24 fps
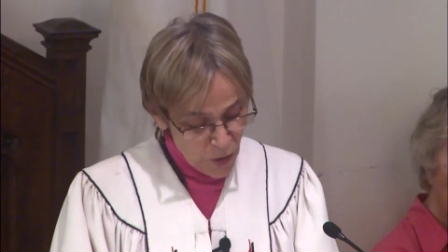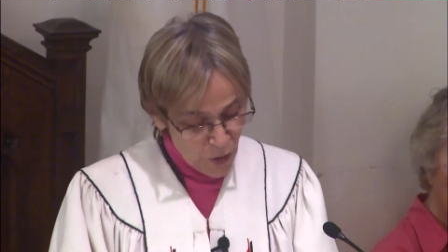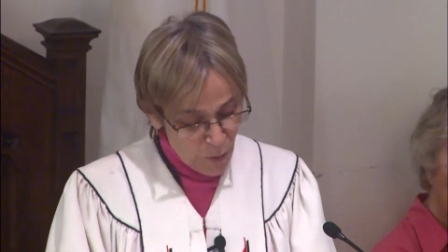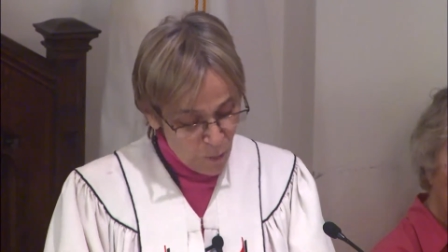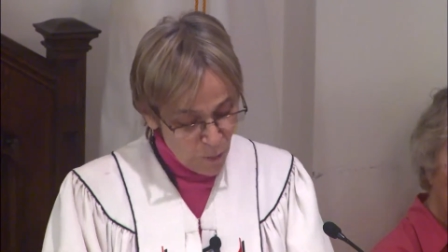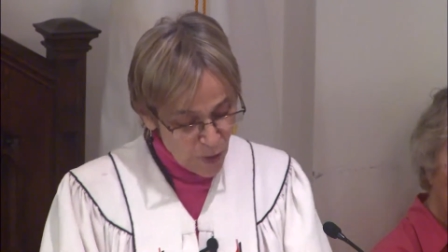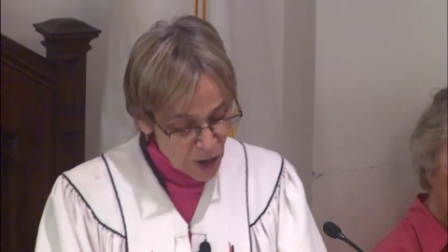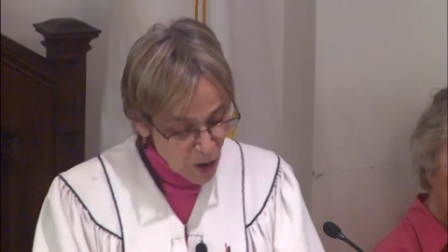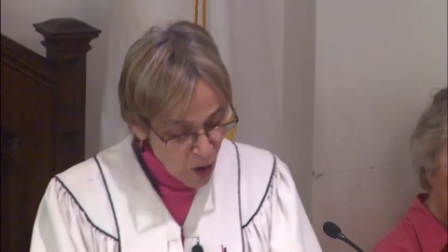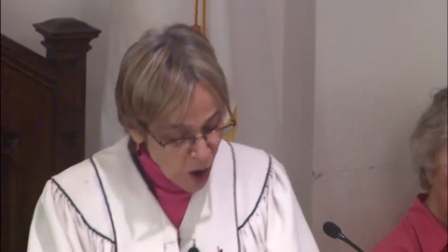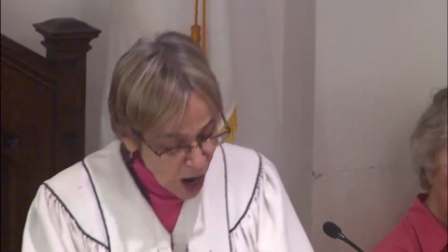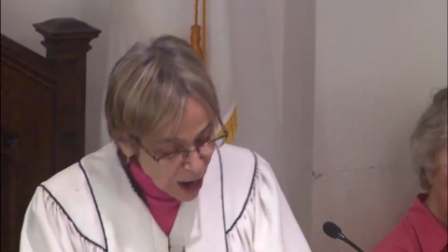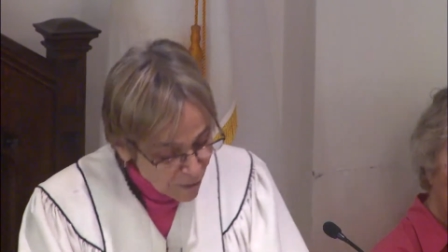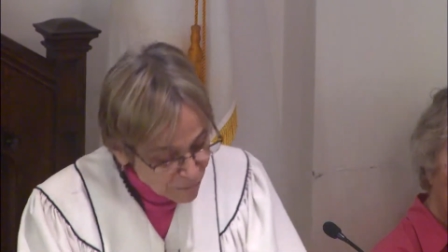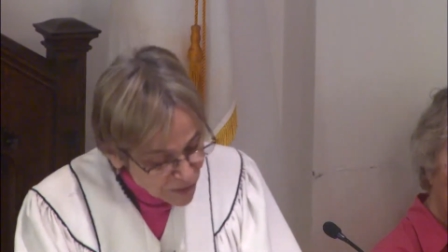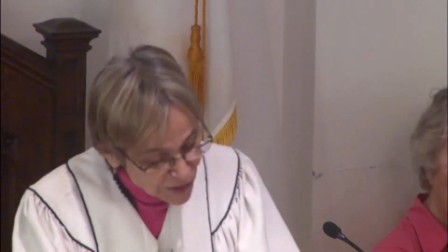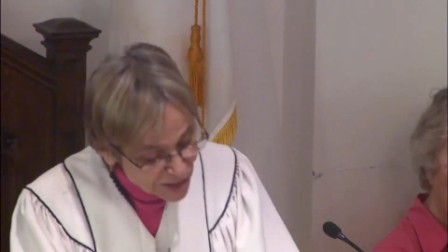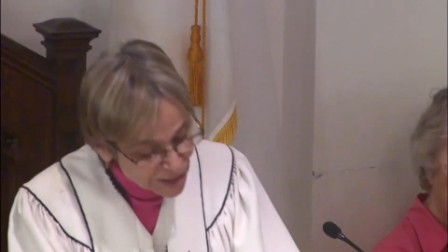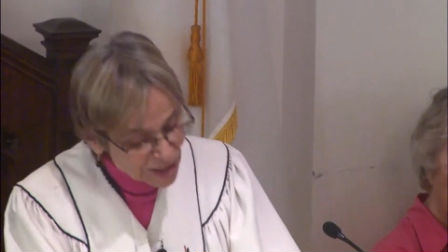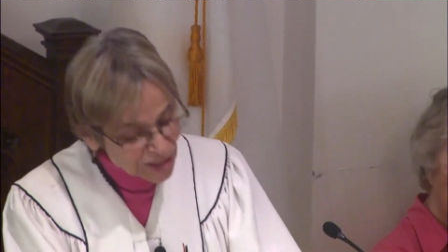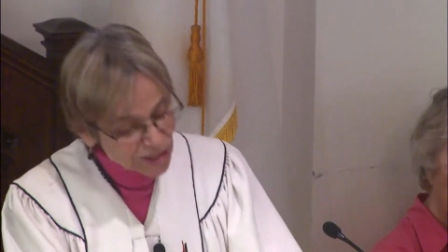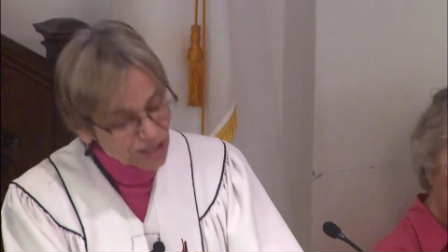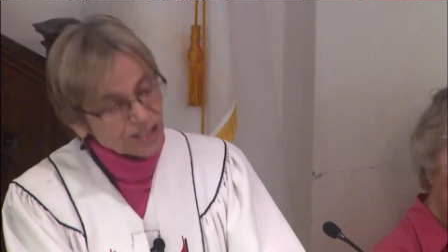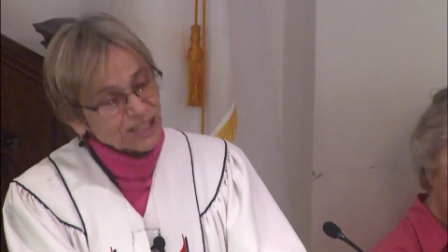We offer
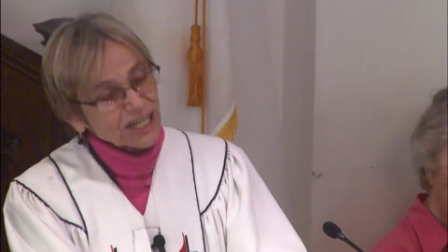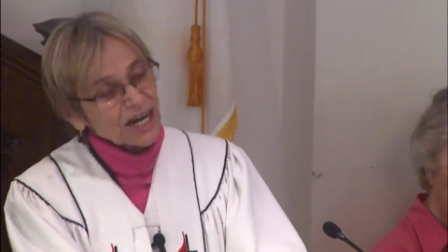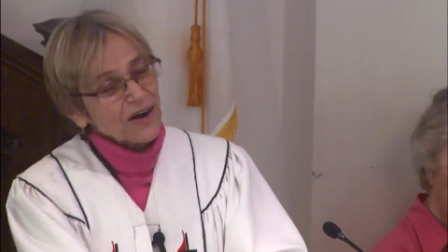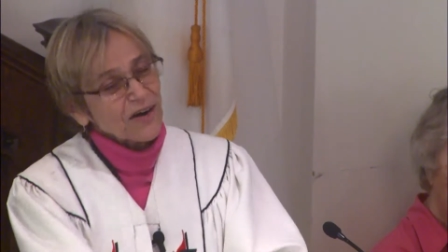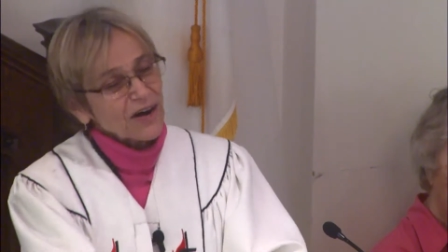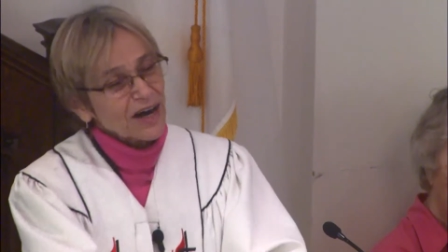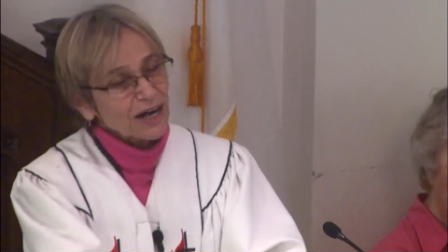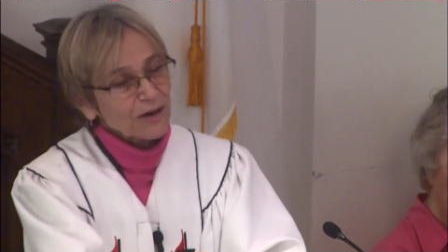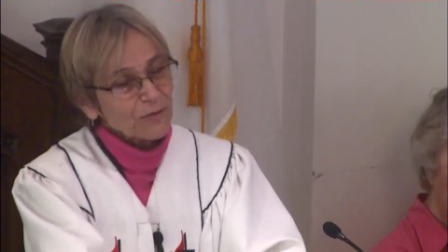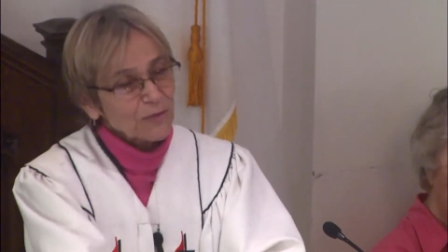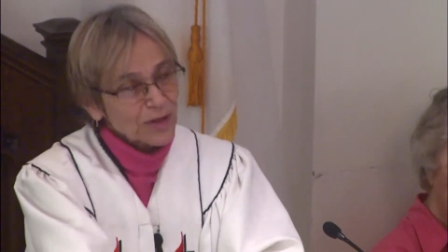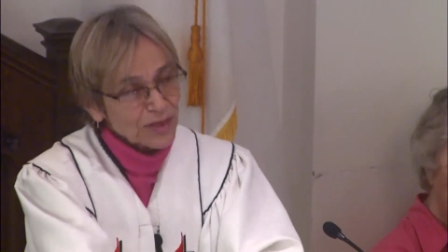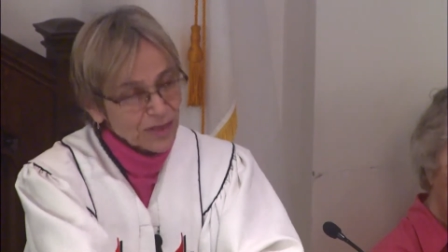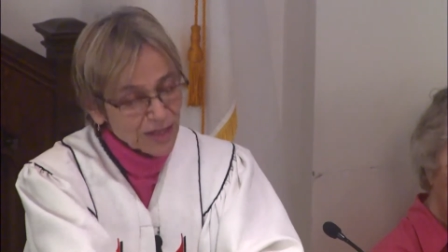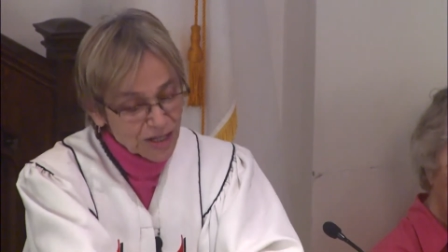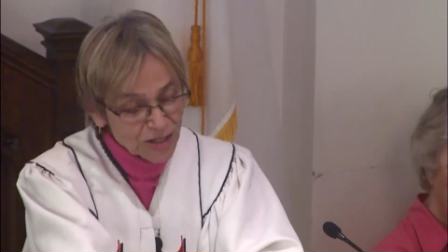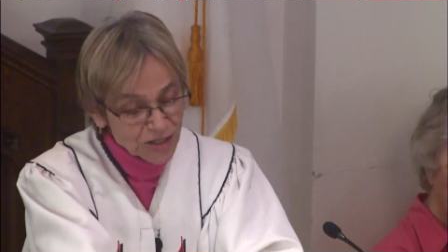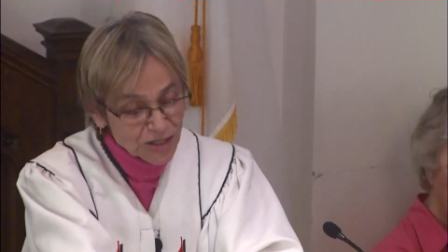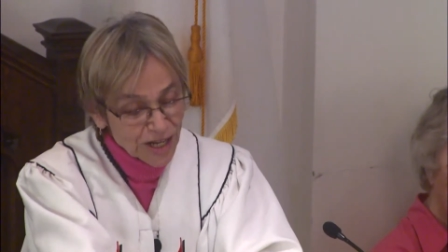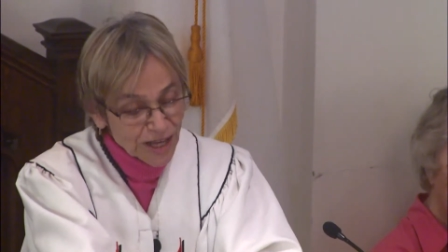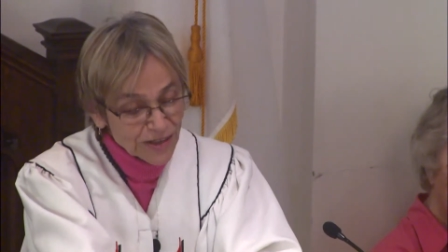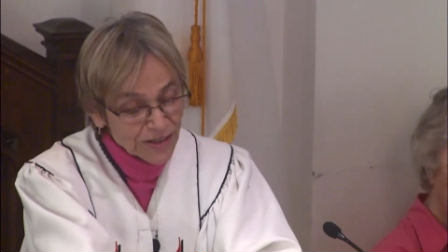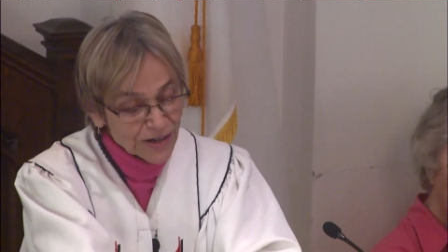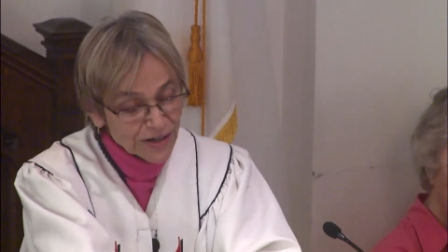to share it with
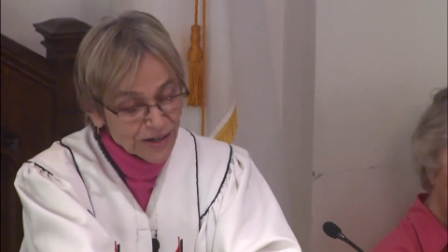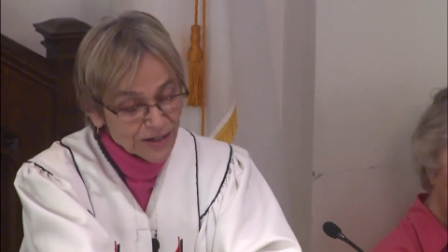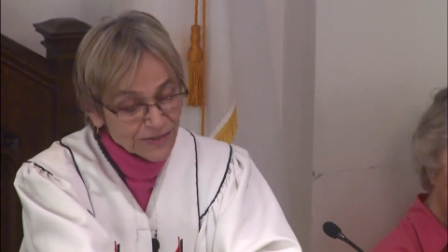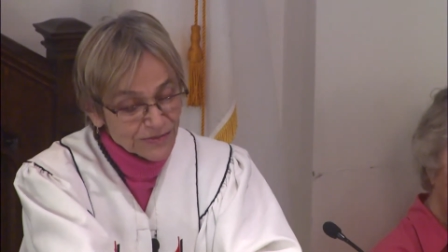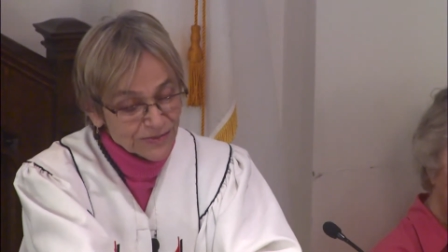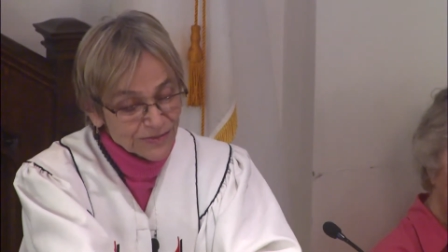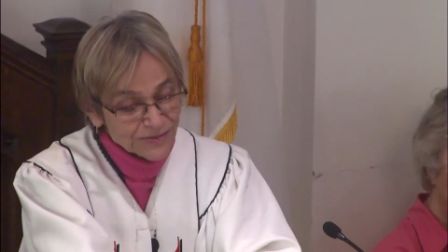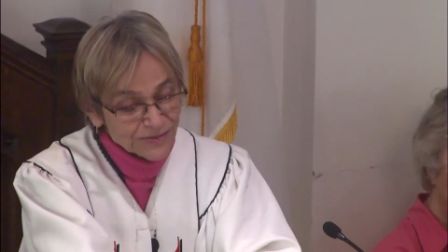each other.